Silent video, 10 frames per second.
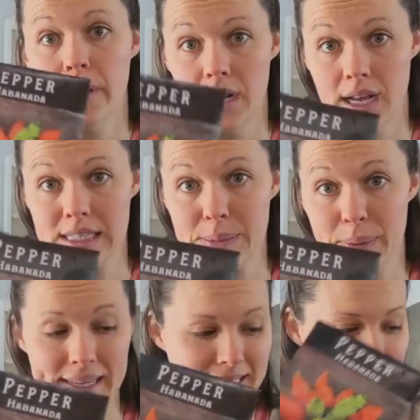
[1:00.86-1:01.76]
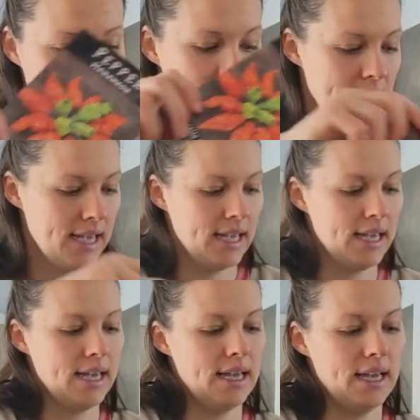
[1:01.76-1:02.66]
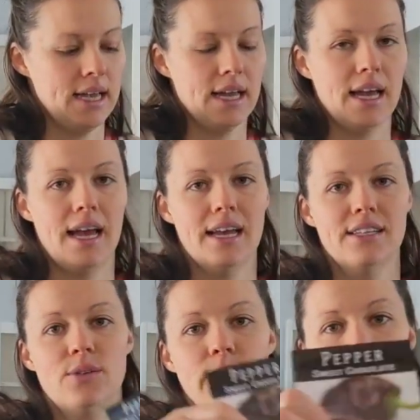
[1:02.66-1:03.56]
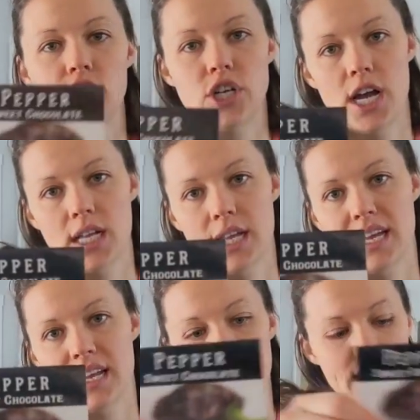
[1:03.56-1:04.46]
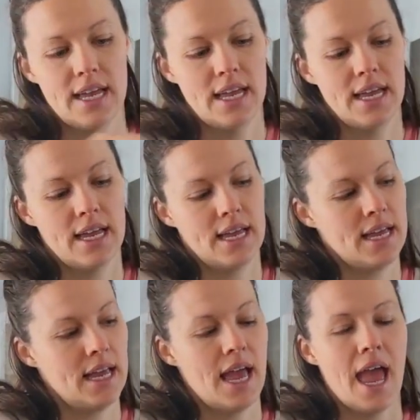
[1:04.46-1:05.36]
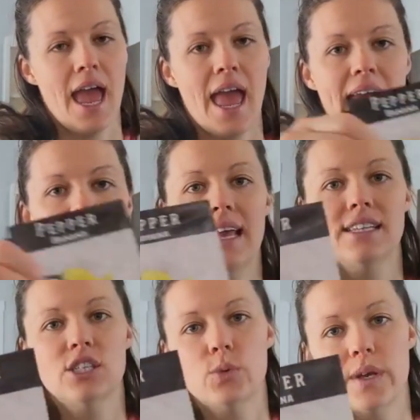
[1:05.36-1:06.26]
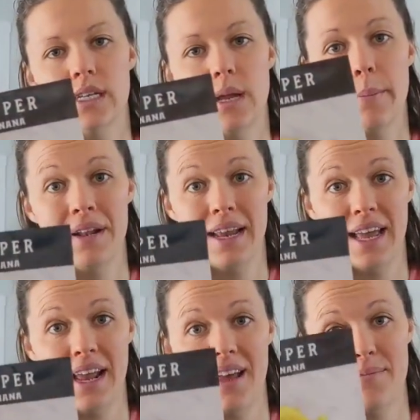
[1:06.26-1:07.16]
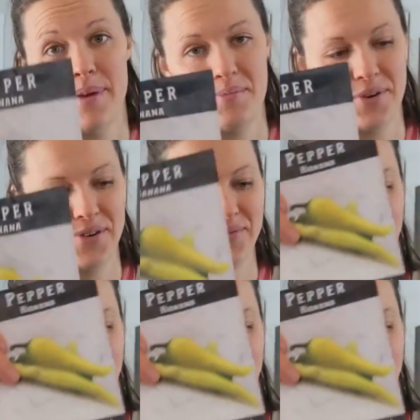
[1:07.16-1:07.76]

but not spicy. A sweet chocolate and a sweet banana pepper.